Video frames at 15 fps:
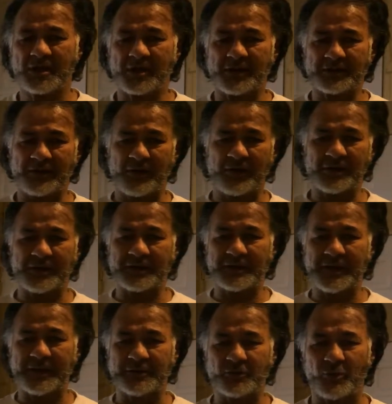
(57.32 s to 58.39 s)
Canal
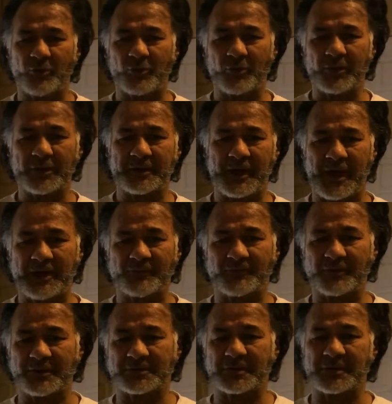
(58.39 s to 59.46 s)
and Lenora and High
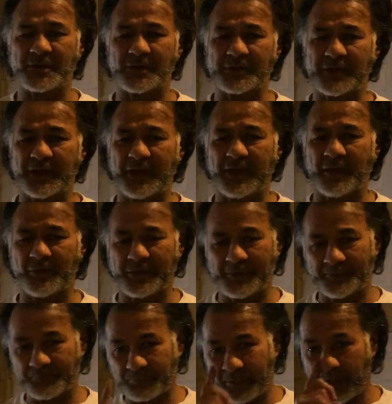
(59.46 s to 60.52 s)
Flood and other areas.
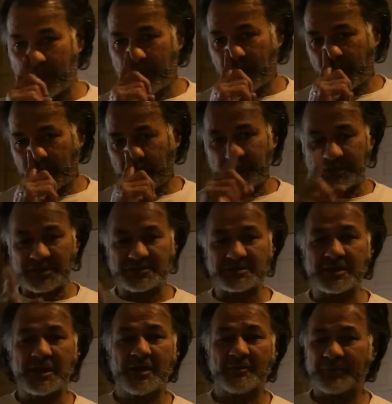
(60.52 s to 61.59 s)
It
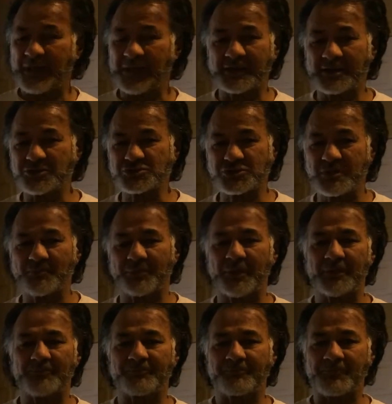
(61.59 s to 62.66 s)
is plain and simple.